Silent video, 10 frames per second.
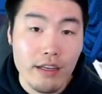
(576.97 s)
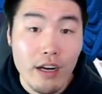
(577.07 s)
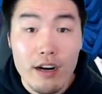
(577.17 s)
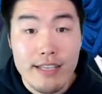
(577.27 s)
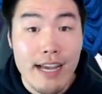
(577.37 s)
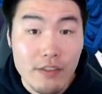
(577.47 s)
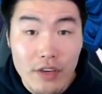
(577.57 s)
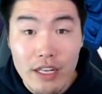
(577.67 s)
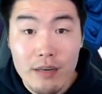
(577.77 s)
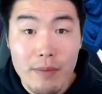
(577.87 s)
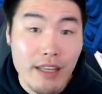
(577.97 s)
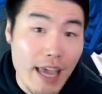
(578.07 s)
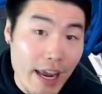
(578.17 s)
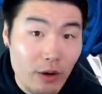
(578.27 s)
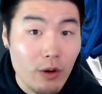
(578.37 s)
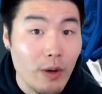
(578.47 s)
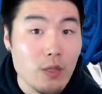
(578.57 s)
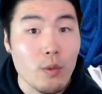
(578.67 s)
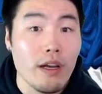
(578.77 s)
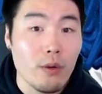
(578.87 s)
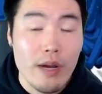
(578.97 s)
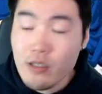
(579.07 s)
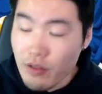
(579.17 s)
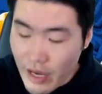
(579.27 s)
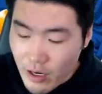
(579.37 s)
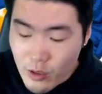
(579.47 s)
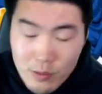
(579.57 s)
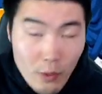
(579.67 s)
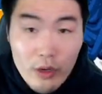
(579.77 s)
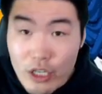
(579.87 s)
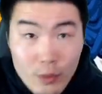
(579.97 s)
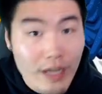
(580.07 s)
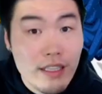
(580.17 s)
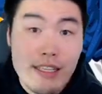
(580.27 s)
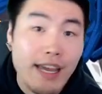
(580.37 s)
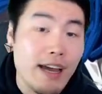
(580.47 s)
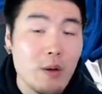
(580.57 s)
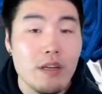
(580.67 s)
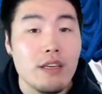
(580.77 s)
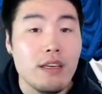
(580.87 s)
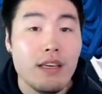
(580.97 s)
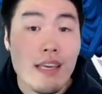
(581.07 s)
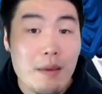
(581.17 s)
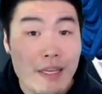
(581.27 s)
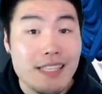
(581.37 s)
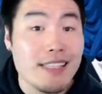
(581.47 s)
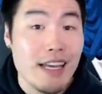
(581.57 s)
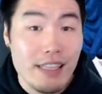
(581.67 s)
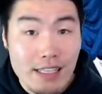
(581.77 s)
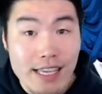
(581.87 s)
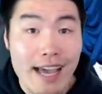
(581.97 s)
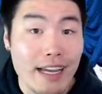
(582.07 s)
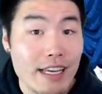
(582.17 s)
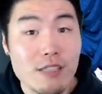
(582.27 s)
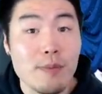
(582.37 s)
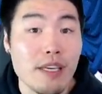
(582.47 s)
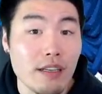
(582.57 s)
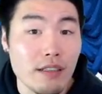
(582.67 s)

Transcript: guard is activated by the arrow as well, right? So the arrow is pointing directly down. It means that the attack is being